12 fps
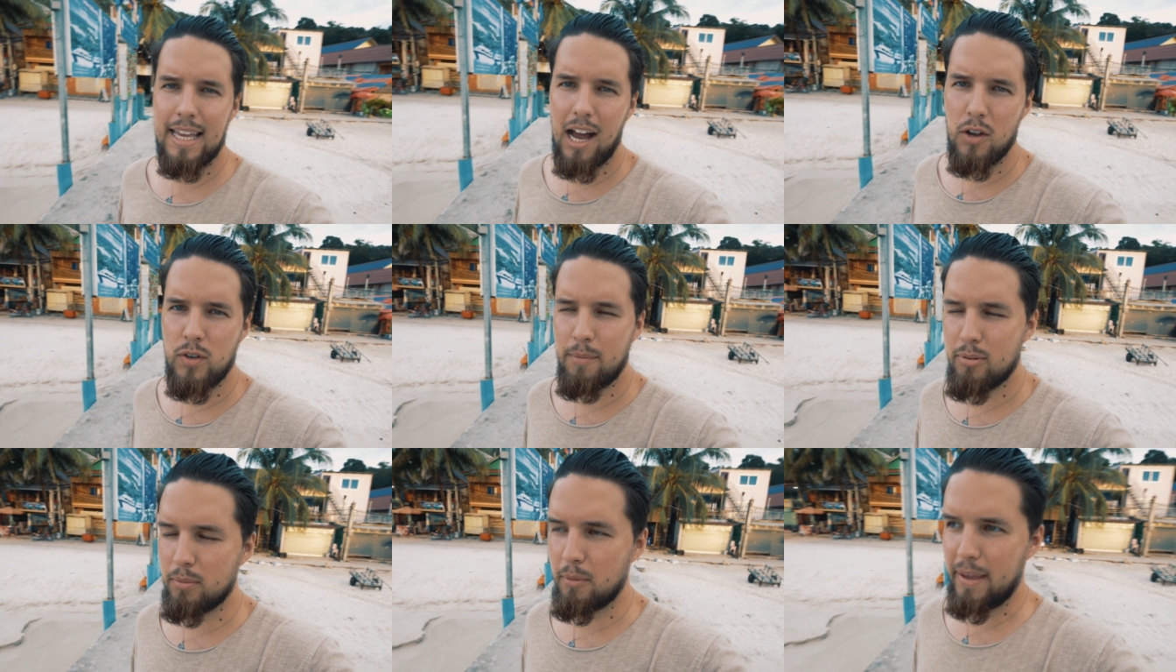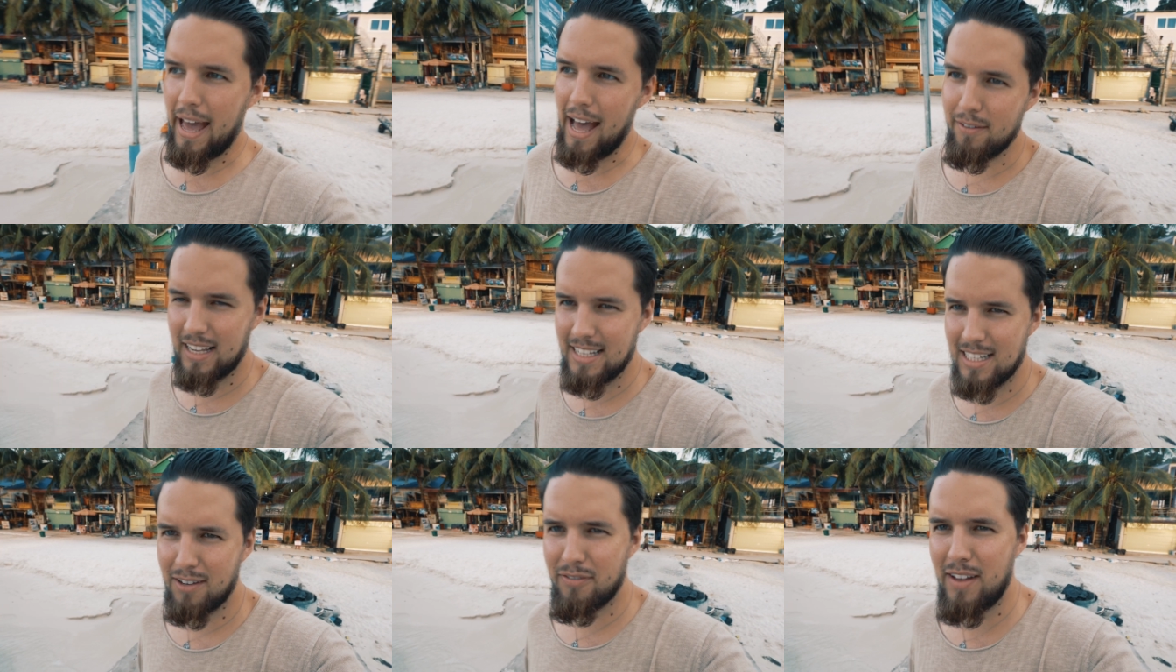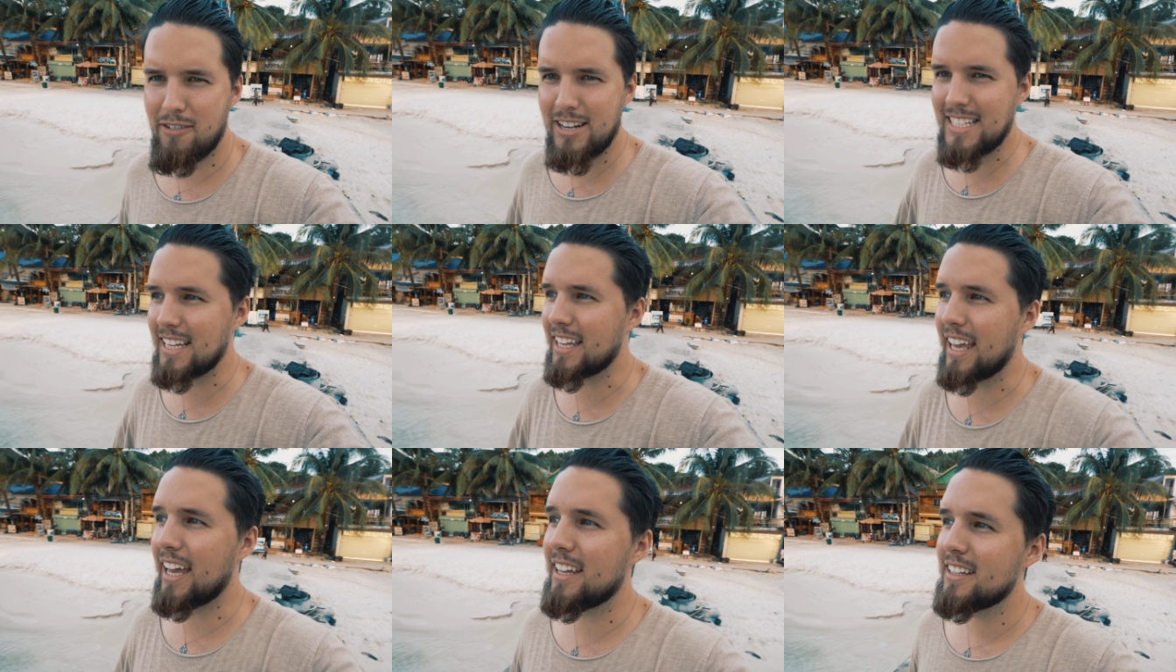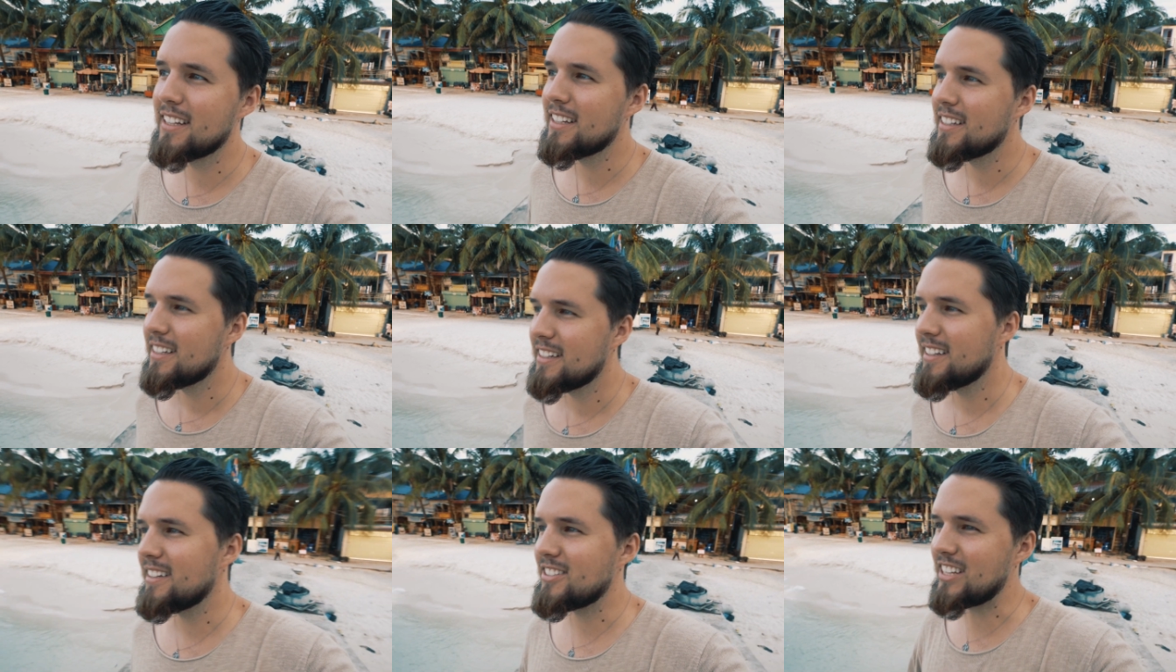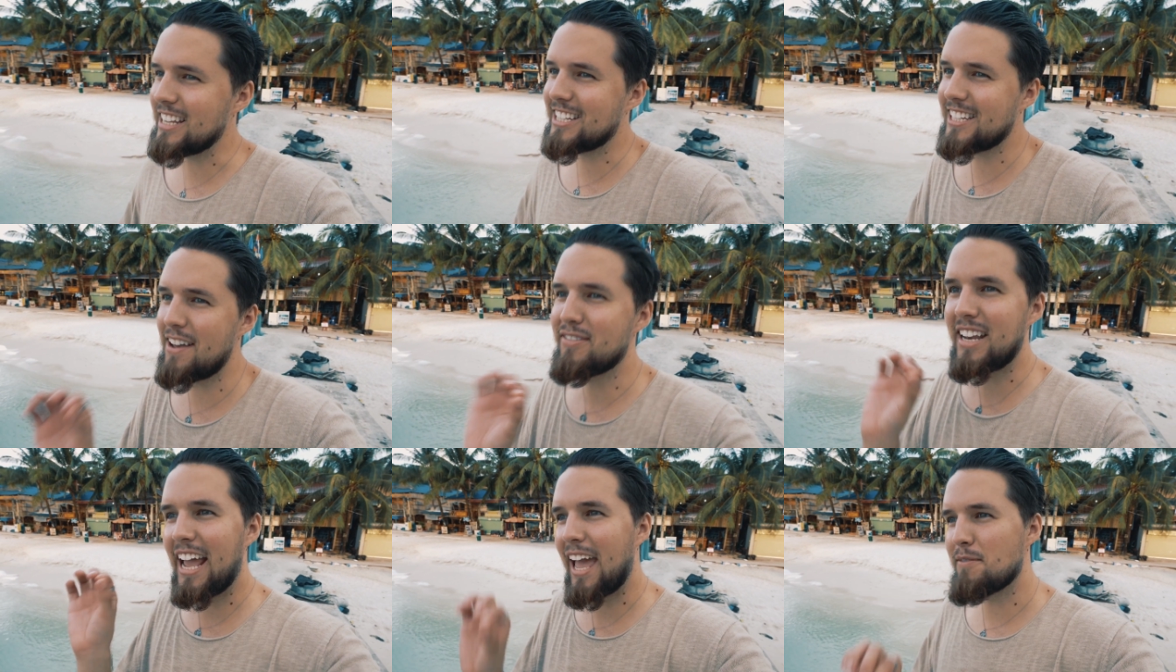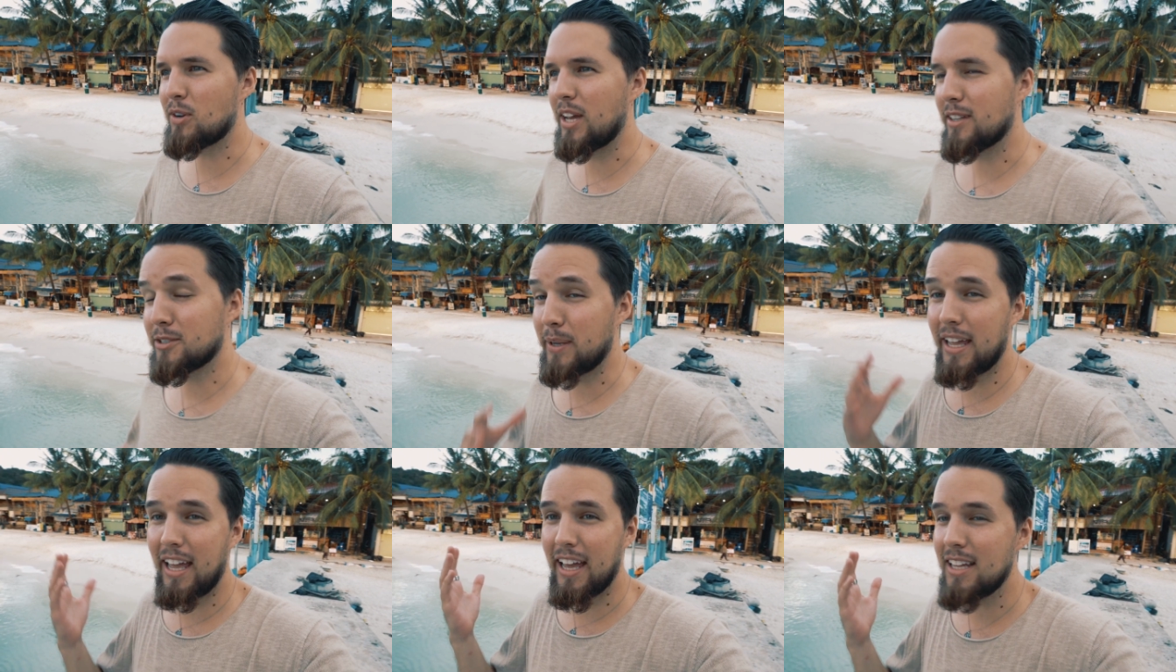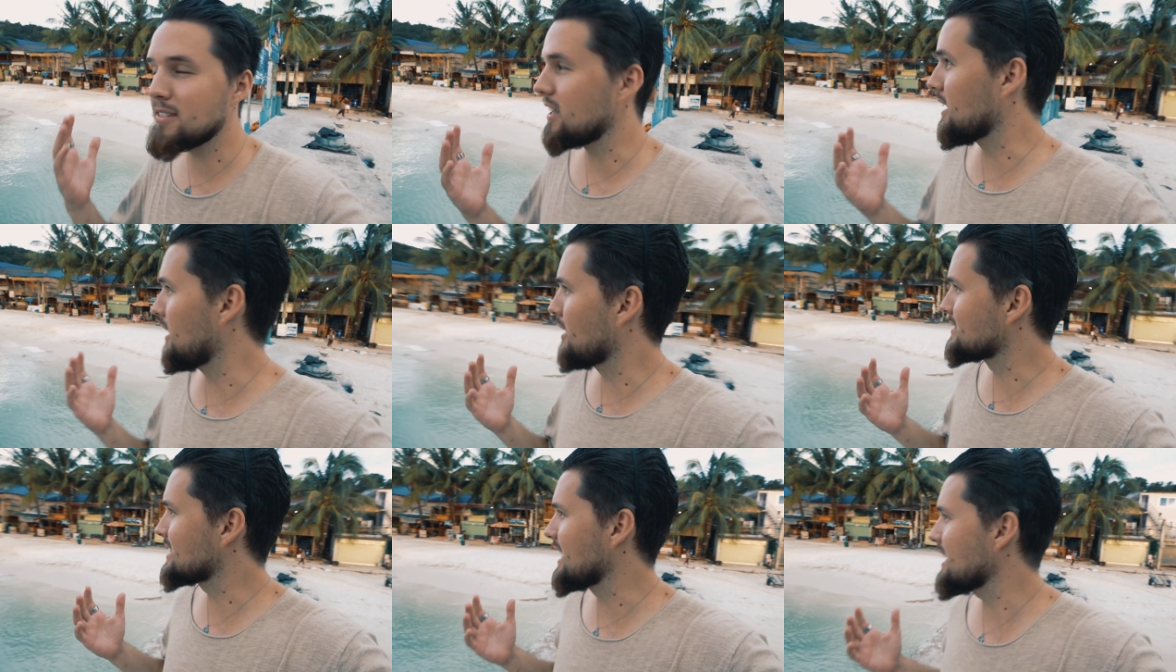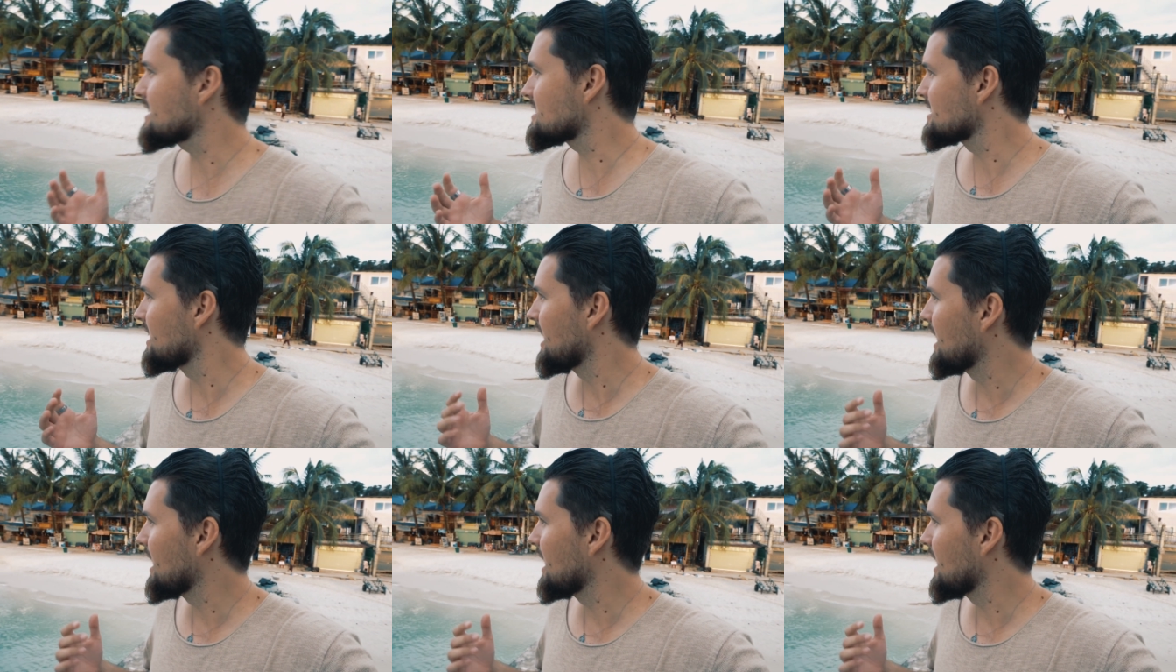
The only problem we have is our ferry ticket says 7 a.m. on it. So we're here, like half six.